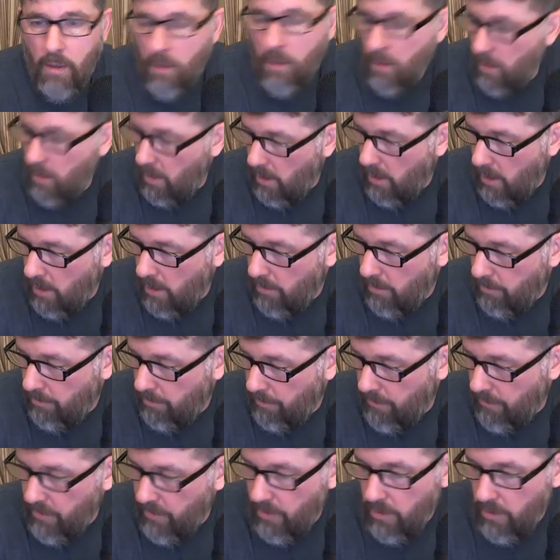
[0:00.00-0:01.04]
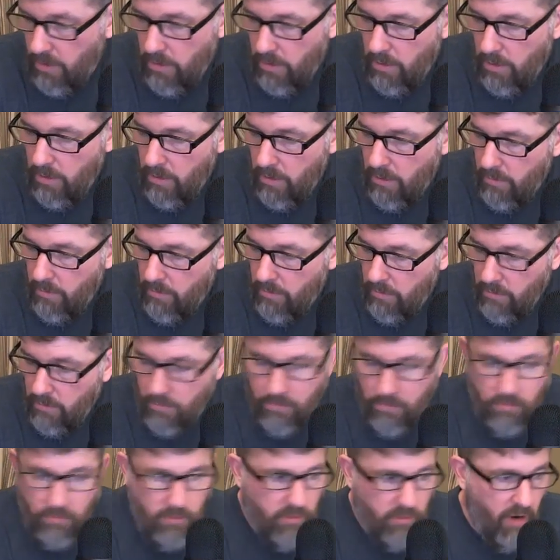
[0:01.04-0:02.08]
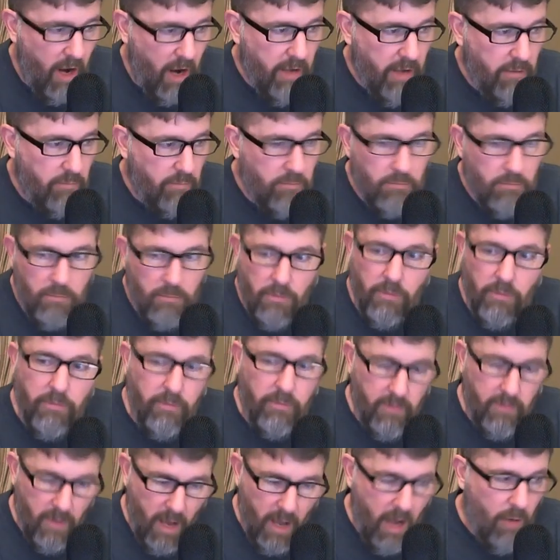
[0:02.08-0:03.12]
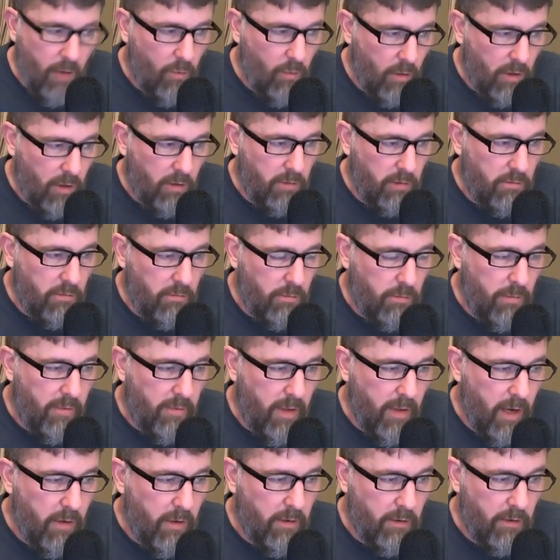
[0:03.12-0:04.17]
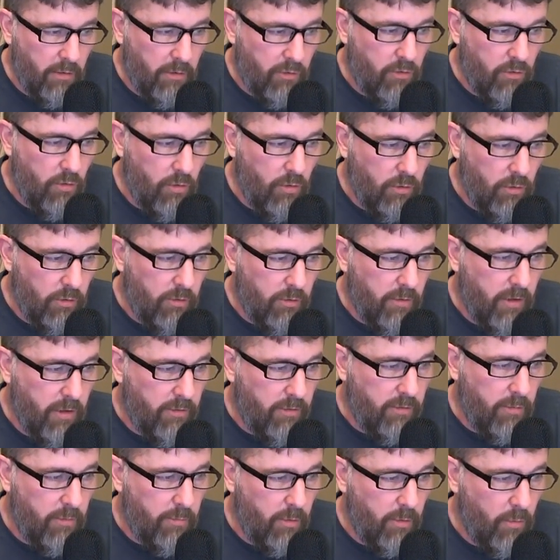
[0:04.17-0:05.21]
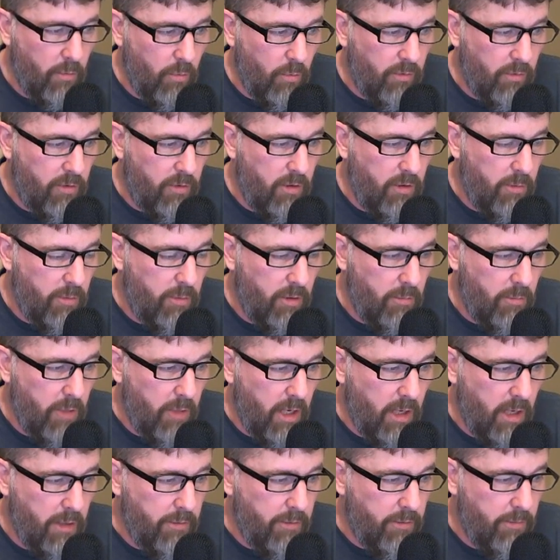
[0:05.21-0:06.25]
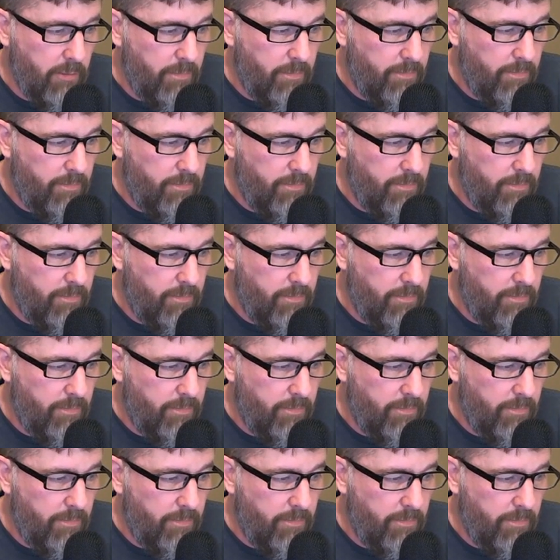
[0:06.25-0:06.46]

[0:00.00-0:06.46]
The Trident does not work without a controller. That's something worth keeping in mind.